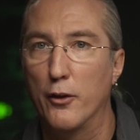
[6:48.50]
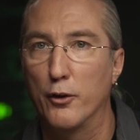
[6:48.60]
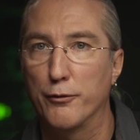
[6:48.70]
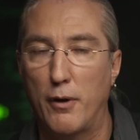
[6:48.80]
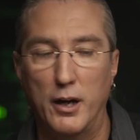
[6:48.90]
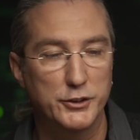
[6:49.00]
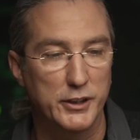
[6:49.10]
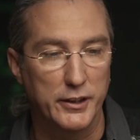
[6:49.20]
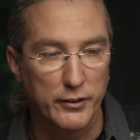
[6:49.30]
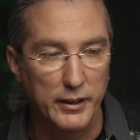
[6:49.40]
other
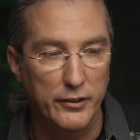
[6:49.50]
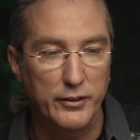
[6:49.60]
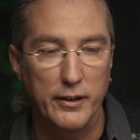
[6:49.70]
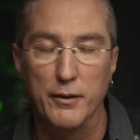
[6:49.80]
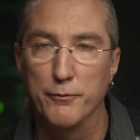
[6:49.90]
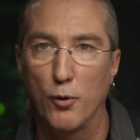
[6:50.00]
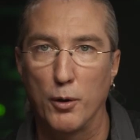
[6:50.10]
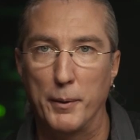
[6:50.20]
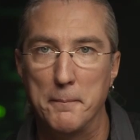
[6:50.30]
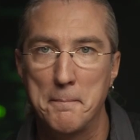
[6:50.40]
fonts and has listed them
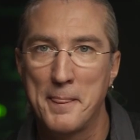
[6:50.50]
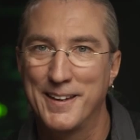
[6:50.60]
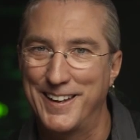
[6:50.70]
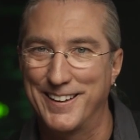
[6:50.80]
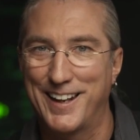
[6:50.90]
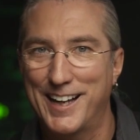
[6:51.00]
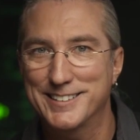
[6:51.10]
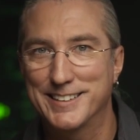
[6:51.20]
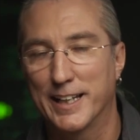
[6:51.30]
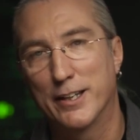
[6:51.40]
for me. Now, the
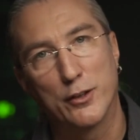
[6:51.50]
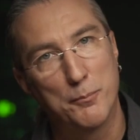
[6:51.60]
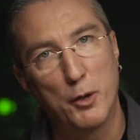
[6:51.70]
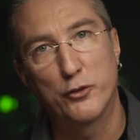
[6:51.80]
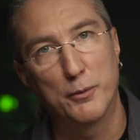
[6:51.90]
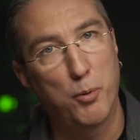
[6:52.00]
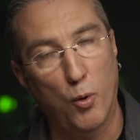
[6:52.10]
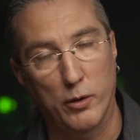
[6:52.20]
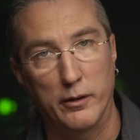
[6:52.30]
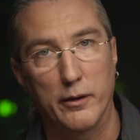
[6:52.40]
last thing is, and the most
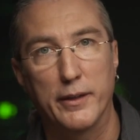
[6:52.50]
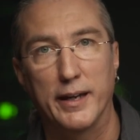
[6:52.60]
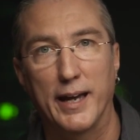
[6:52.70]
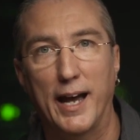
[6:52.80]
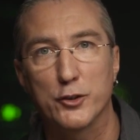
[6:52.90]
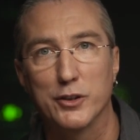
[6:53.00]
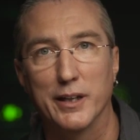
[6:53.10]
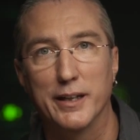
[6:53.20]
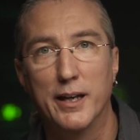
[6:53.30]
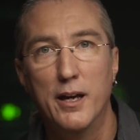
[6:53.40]
important thing
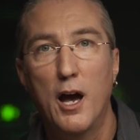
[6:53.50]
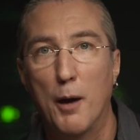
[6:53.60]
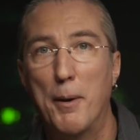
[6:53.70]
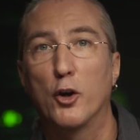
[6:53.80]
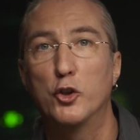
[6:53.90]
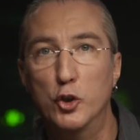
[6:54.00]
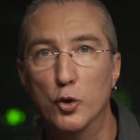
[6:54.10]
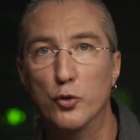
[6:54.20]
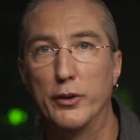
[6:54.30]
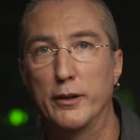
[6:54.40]
actually, about
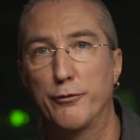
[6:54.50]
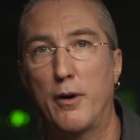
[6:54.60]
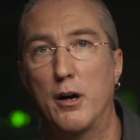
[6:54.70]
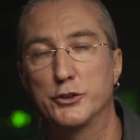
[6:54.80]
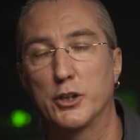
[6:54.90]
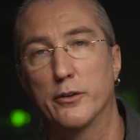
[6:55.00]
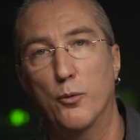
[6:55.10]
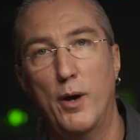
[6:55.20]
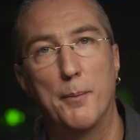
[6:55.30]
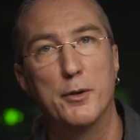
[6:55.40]
using fonts on
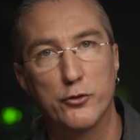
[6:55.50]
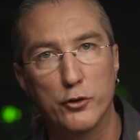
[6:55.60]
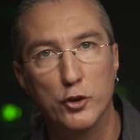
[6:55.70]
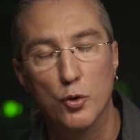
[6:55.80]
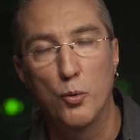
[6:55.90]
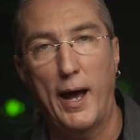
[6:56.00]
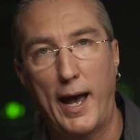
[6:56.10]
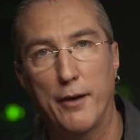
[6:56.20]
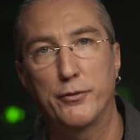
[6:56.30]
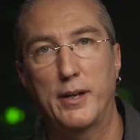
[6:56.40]
the web is you
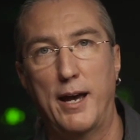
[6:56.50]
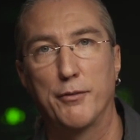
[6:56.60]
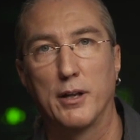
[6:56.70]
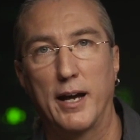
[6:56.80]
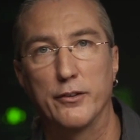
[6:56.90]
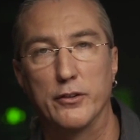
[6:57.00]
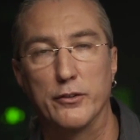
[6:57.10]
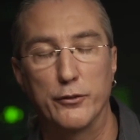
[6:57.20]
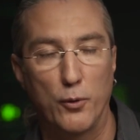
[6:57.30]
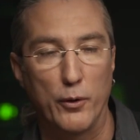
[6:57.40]
have to have a
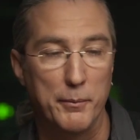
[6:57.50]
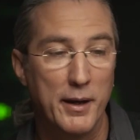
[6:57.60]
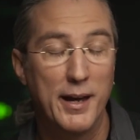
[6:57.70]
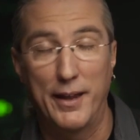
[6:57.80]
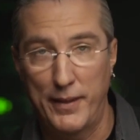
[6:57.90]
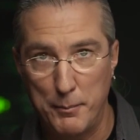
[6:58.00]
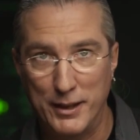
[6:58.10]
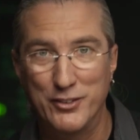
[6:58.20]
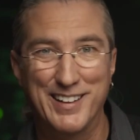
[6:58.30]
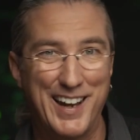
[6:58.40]
license for them. And that
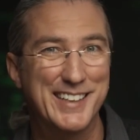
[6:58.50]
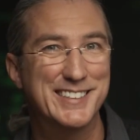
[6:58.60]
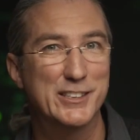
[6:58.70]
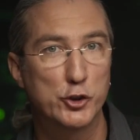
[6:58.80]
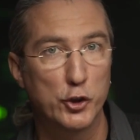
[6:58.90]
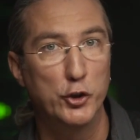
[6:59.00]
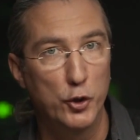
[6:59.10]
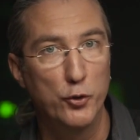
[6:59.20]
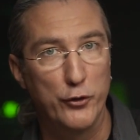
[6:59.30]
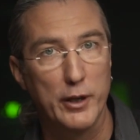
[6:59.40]
means a license to
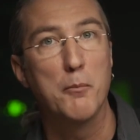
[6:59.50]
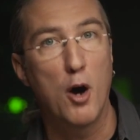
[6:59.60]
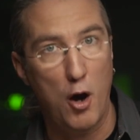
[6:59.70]
use them